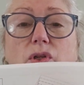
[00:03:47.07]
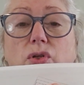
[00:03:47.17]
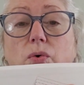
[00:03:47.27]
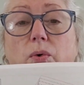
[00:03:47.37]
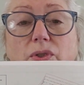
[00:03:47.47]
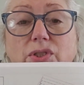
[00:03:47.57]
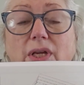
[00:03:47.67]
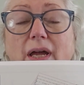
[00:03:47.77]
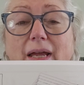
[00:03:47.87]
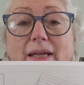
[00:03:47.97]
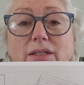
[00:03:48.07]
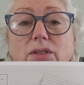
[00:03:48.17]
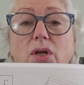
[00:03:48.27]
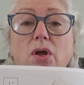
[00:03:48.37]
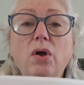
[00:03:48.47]
your
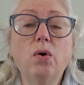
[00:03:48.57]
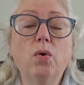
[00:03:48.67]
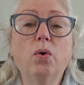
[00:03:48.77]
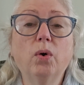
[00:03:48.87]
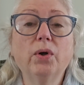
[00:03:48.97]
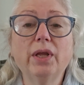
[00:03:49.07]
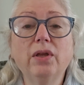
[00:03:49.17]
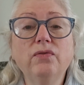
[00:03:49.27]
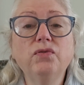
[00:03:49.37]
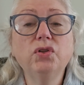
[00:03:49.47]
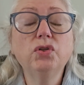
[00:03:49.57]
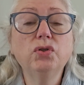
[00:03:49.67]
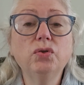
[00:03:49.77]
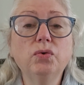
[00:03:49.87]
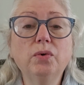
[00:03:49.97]
size, or if
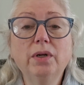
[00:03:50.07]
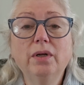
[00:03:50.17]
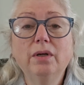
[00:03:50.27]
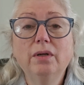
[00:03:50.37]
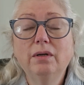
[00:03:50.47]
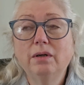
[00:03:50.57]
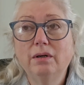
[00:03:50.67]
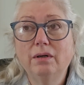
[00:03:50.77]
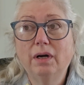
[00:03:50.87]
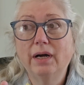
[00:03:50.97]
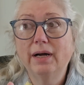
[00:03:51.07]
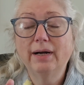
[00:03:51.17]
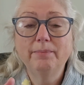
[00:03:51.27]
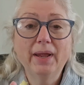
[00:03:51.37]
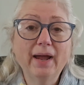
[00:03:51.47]
you
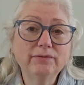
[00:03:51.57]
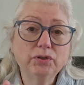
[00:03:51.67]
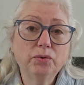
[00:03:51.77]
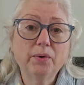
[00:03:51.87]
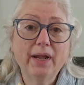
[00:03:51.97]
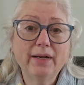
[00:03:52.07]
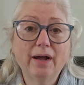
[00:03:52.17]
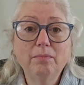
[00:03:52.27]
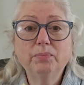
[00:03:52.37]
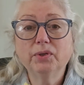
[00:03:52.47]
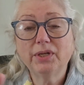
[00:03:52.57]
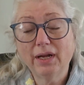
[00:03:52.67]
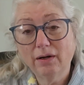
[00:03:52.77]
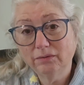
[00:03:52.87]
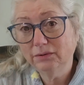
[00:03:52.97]
have to grade up or
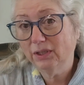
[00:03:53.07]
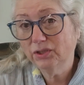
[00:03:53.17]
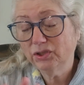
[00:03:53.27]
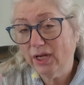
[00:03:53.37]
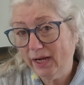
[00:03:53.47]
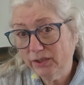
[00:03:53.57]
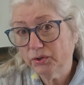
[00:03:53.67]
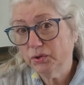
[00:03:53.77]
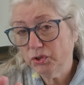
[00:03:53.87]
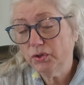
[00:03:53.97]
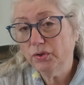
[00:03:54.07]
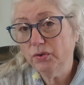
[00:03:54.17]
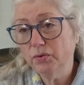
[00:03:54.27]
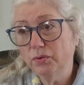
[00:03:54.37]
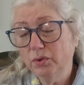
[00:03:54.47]
down a size or
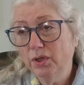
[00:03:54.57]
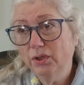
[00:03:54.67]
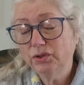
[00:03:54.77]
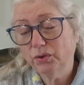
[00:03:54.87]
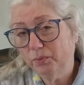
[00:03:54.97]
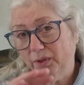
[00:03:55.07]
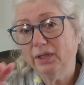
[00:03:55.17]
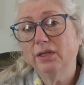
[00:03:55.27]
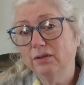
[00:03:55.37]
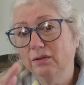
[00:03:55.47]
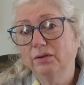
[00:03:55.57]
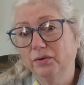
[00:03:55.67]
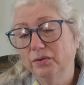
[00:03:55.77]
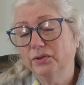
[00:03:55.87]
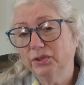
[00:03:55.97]
two. So really,
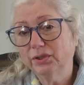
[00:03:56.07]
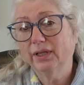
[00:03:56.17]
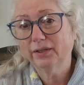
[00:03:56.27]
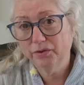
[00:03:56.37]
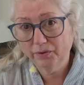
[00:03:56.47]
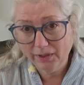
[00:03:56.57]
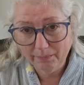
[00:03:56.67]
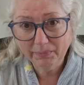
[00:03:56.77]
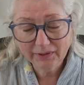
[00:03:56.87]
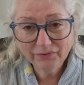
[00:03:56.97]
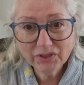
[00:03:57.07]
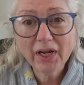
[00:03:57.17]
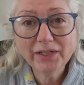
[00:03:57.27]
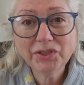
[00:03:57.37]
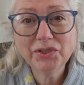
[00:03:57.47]
you're a couple of
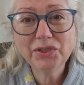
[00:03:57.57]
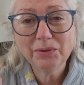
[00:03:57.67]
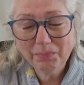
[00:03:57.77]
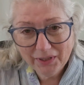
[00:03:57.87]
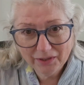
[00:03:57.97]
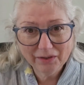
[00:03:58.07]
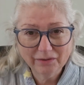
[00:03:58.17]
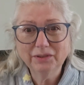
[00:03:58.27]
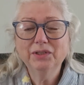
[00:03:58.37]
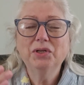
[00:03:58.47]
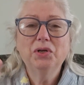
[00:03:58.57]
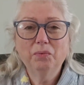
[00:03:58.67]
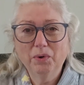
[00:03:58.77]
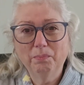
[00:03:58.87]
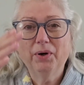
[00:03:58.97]
sizes depending on
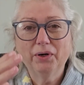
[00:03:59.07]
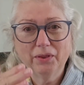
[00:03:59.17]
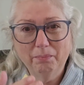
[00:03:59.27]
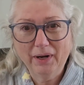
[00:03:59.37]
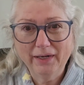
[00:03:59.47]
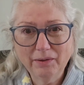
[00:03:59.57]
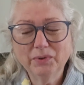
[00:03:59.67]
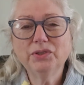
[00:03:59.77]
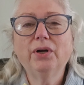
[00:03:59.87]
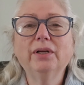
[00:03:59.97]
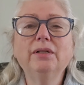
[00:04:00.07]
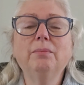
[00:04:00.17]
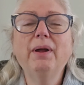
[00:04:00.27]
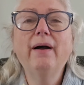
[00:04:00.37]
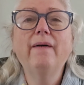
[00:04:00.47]
what part of the body we're talking
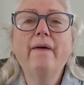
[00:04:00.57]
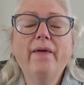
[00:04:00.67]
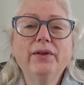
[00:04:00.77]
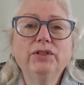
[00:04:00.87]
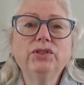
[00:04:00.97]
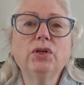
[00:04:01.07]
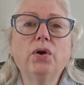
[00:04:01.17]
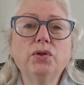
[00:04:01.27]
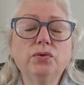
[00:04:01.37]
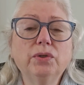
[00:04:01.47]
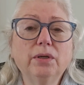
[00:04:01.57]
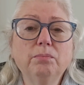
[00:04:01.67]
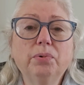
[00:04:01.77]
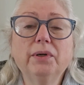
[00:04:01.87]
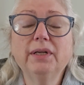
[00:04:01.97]
about. So you
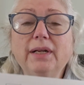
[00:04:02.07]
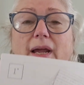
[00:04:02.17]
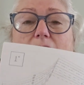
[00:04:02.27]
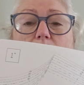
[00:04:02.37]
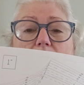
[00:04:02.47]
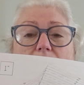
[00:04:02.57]
can print it out where